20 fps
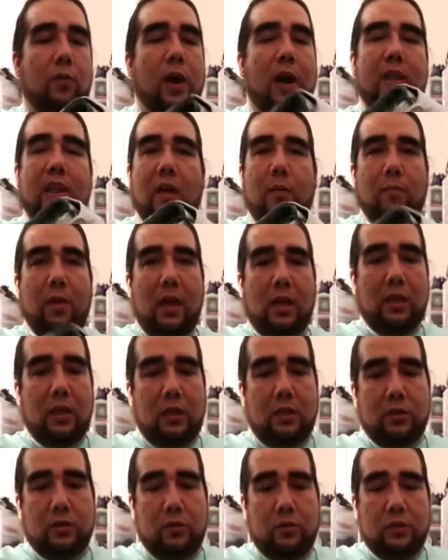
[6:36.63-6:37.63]
why they make
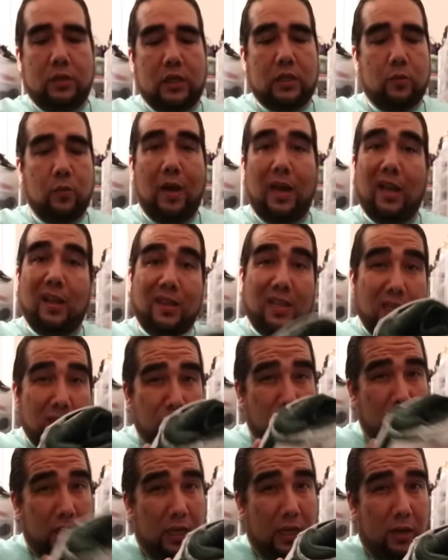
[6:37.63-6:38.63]
these shoes this way, and
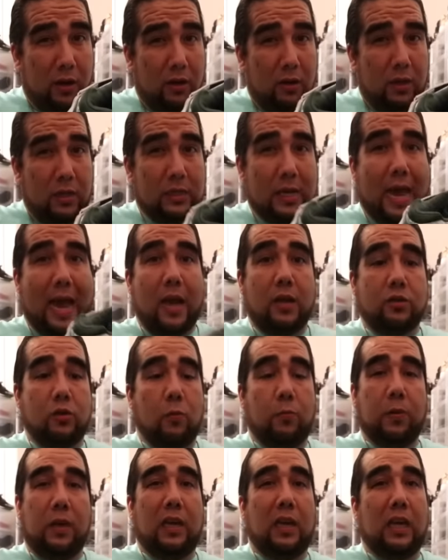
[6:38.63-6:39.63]
this one here is an actual P